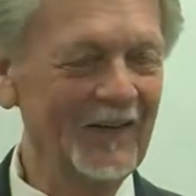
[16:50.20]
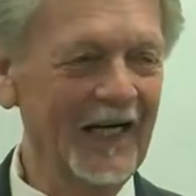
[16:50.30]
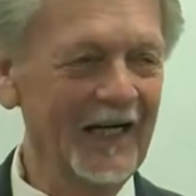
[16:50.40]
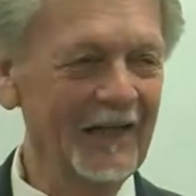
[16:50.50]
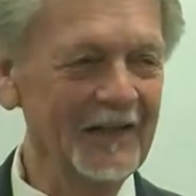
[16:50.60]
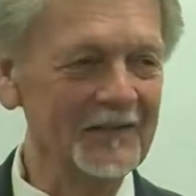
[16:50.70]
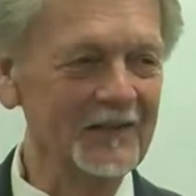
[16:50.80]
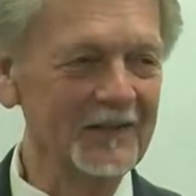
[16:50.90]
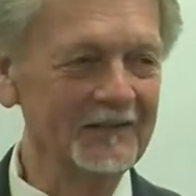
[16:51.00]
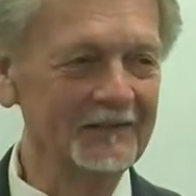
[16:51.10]
or
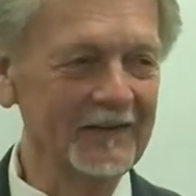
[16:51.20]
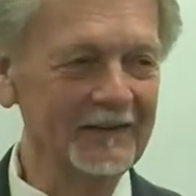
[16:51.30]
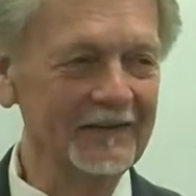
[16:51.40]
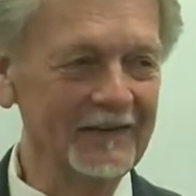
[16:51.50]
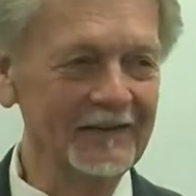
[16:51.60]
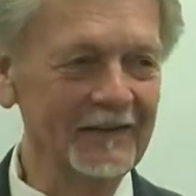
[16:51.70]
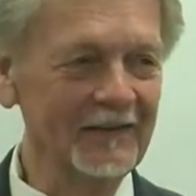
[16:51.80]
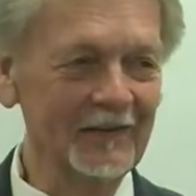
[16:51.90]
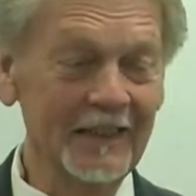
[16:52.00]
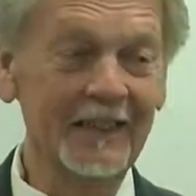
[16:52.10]
Harris,
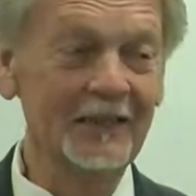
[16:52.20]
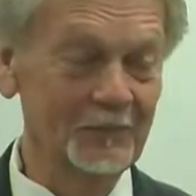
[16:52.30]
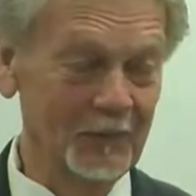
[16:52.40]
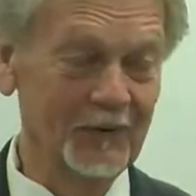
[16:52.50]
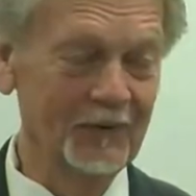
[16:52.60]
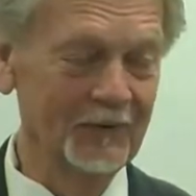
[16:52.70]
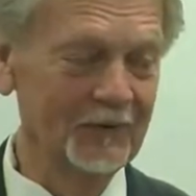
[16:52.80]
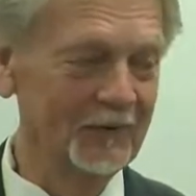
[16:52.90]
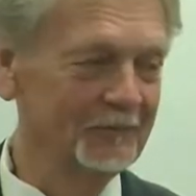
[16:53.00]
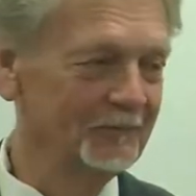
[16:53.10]
you know, he's
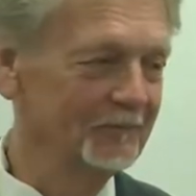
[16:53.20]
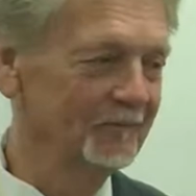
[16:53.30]
peculiar,